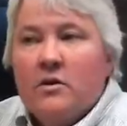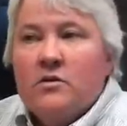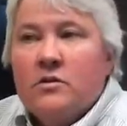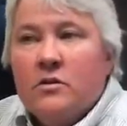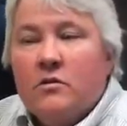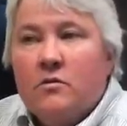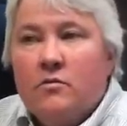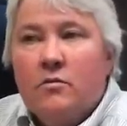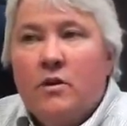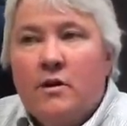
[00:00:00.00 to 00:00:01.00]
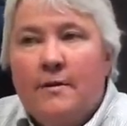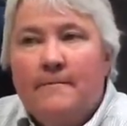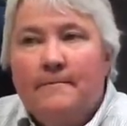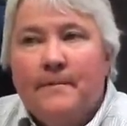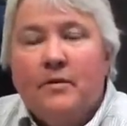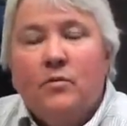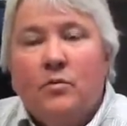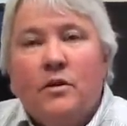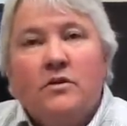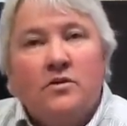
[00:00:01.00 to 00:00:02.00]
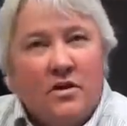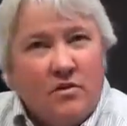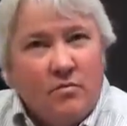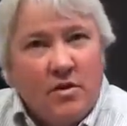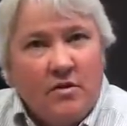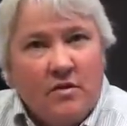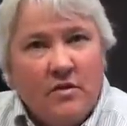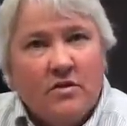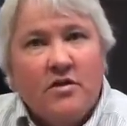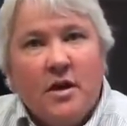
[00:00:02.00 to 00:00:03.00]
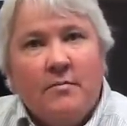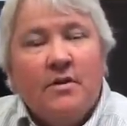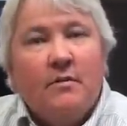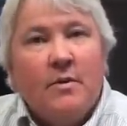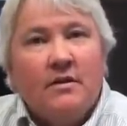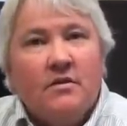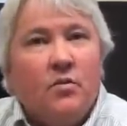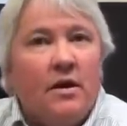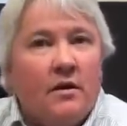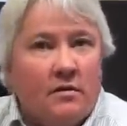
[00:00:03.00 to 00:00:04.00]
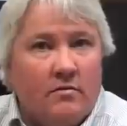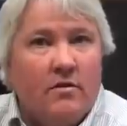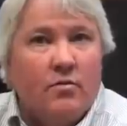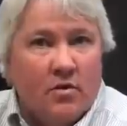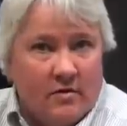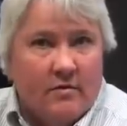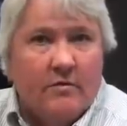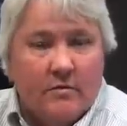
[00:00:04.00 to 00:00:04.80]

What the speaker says: So, what is gonna be the next step and the best way with